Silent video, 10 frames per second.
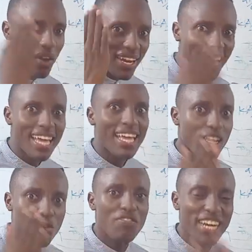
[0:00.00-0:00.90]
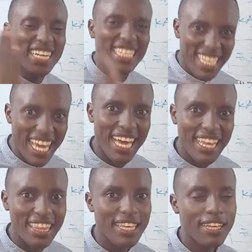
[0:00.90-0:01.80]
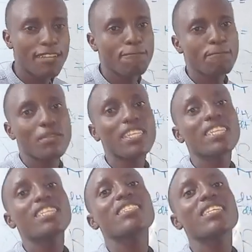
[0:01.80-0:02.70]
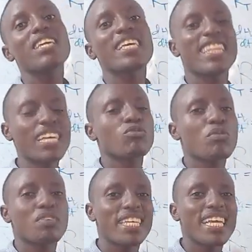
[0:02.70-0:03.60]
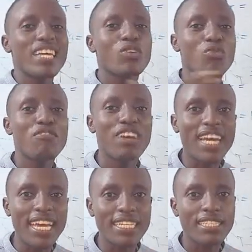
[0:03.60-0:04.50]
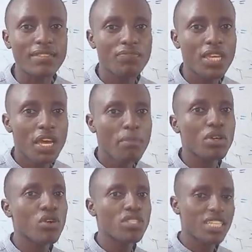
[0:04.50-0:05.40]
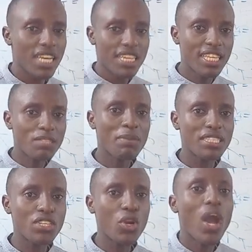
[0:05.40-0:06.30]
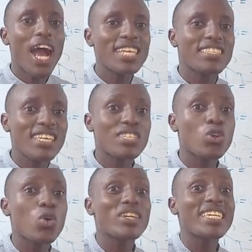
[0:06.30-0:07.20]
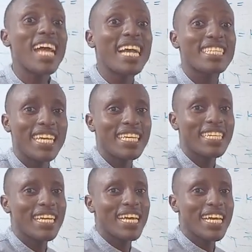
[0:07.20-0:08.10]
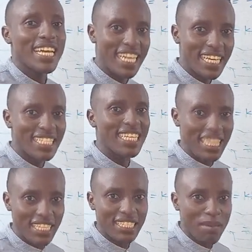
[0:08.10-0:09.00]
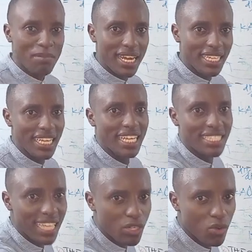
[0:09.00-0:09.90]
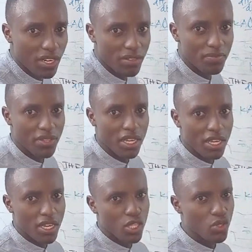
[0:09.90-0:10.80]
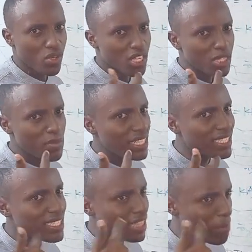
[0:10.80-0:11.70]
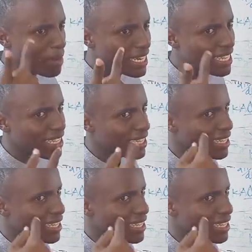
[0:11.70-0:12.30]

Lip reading: equivalent length is, that's why we say equivalent, because this material has just conducted heat in the same rate as that one. So this means thermally,